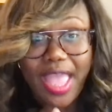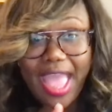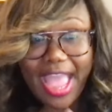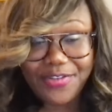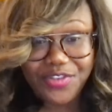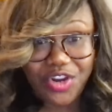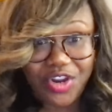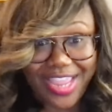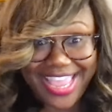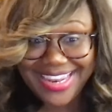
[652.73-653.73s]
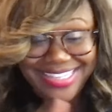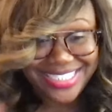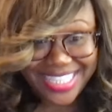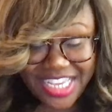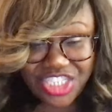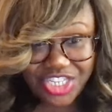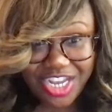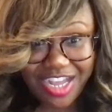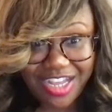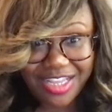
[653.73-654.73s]
after
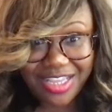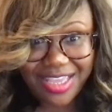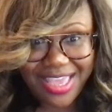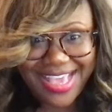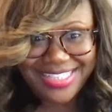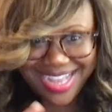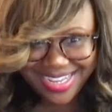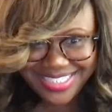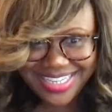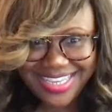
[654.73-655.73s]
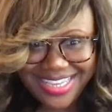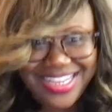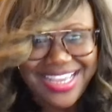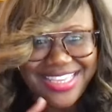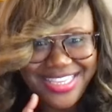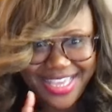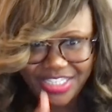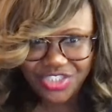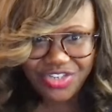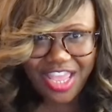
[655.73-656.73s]
anesthesia as I did
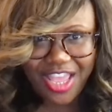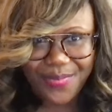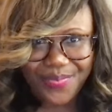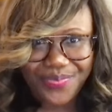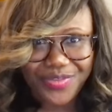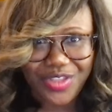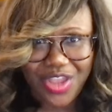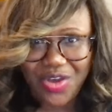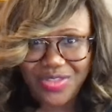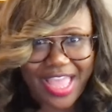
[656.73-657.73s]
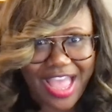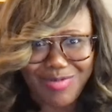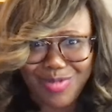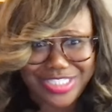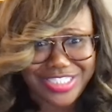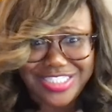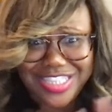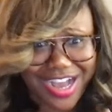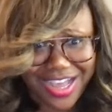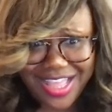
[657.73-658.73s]
yesterday. You know, that was
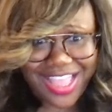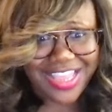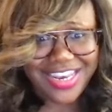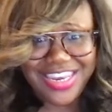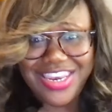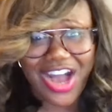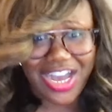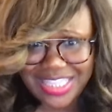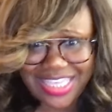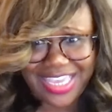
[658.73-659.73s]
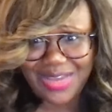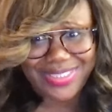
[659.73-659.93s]
not nothing. It